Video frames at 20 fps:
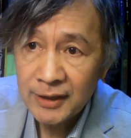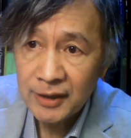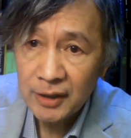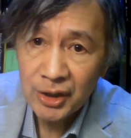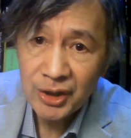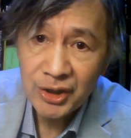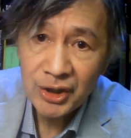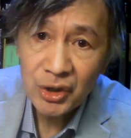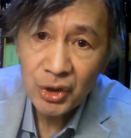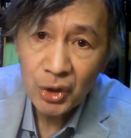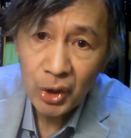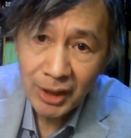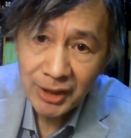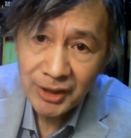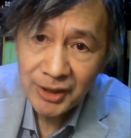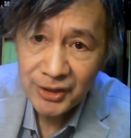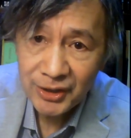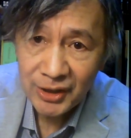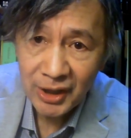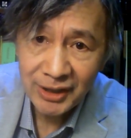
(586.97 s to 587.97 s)
there is
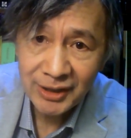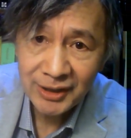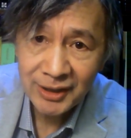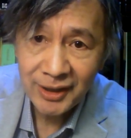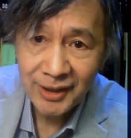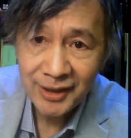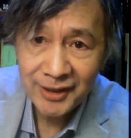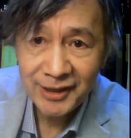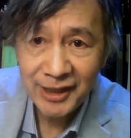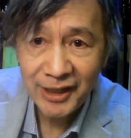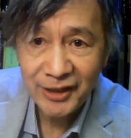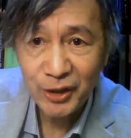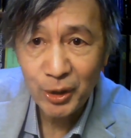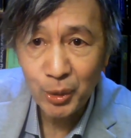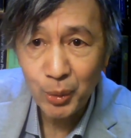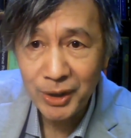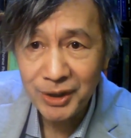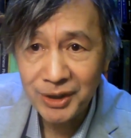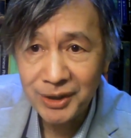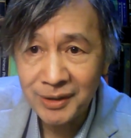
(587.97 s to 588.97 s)
not such a
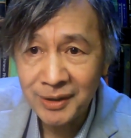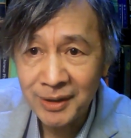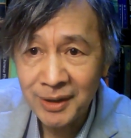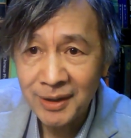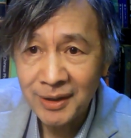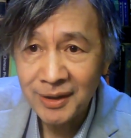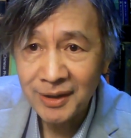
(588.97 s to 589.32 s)
saturation